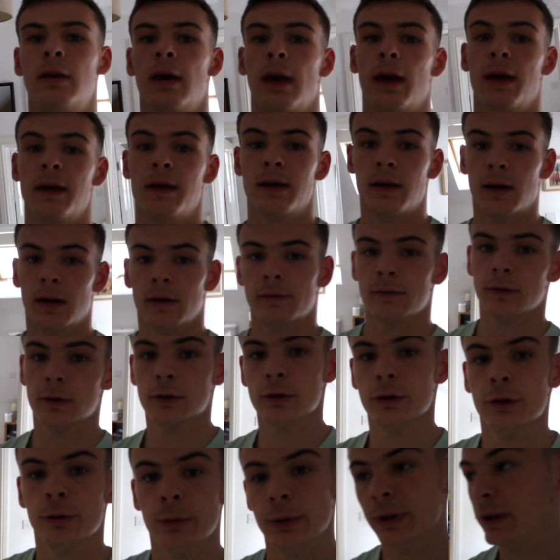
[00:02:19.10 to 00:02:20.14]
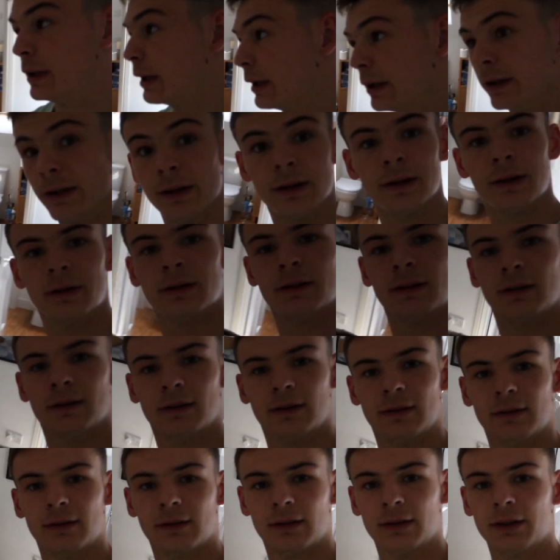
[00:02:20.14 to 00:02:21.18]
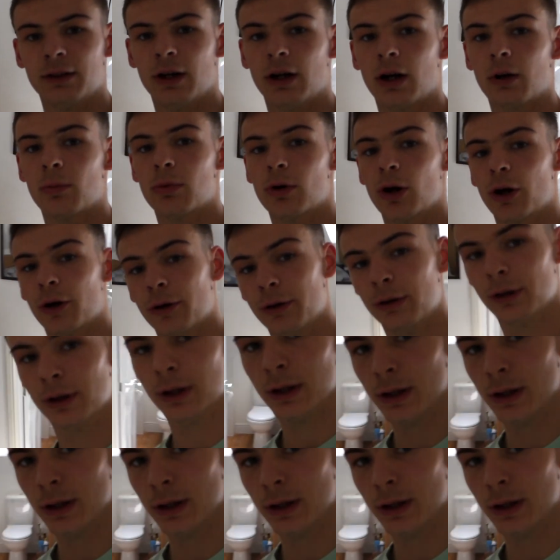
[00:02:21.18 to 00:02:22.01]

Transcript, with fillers: Okay, I've recruited in younger bro to